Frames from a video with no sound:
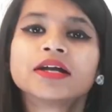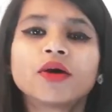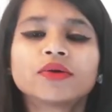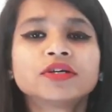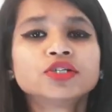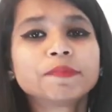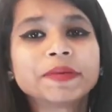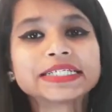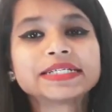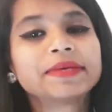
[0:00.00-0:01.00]
Now turn to
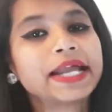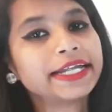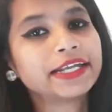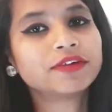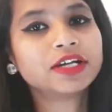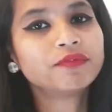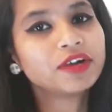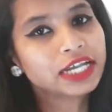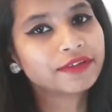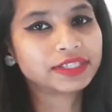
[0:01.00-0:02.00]
page number 91,
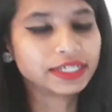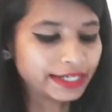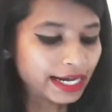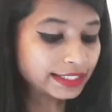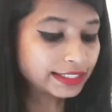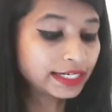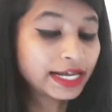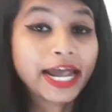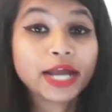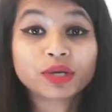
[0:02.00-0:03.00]
working with the text.
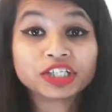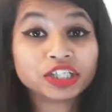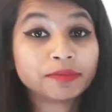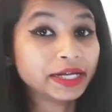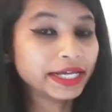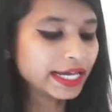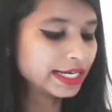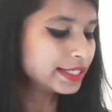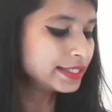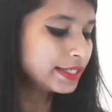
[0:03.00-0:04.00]
And question number A
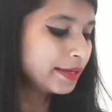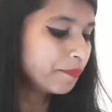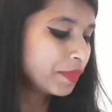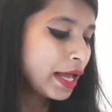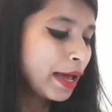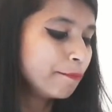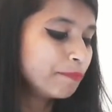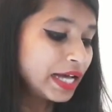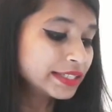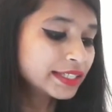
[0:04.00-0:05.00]
is,
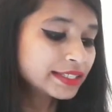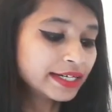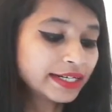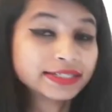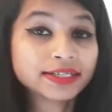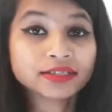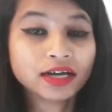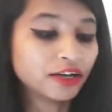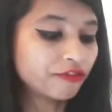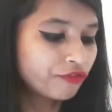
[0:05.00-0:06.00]
match the sentences
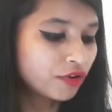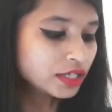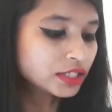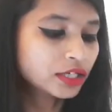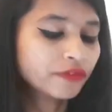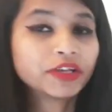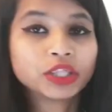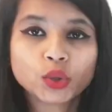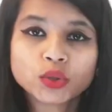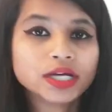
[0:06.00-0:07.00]
under first with
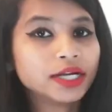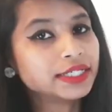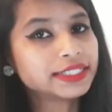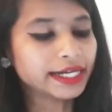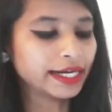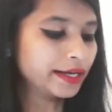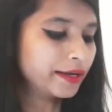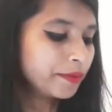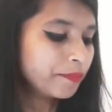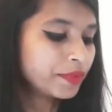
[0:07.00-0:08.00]
those under second.
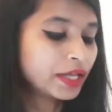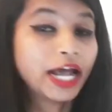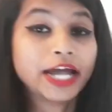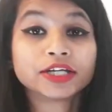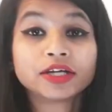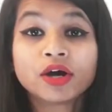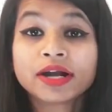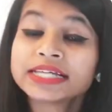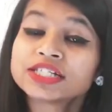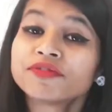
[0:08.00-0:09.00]
And your
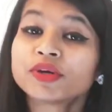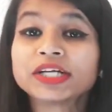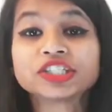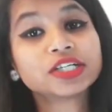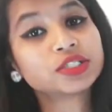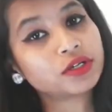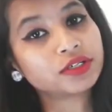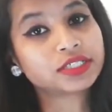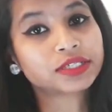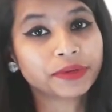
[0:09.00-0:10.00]
rest of the question is on your
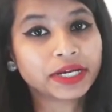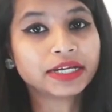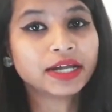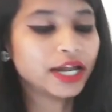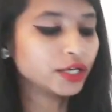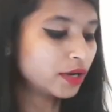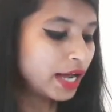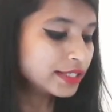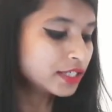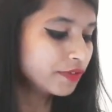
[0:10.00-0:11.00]
screen, and your
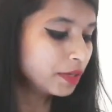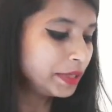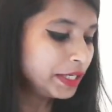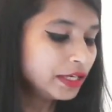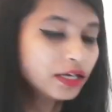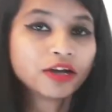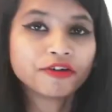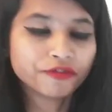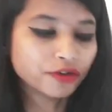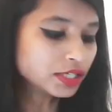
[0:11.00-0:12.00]
answer will be,
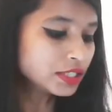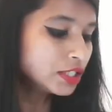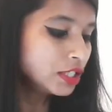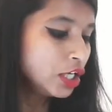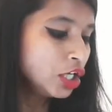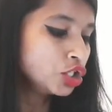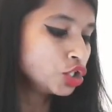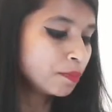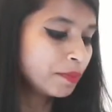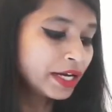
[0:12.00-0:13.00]
first,
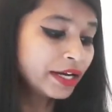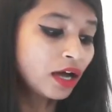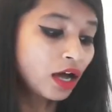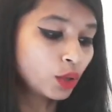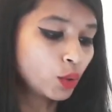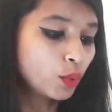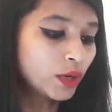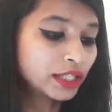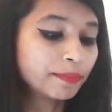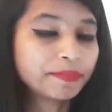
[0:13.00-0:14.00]
Jumman and Algu
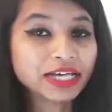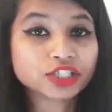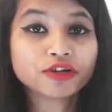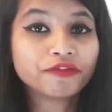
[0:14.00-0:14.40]
were the best of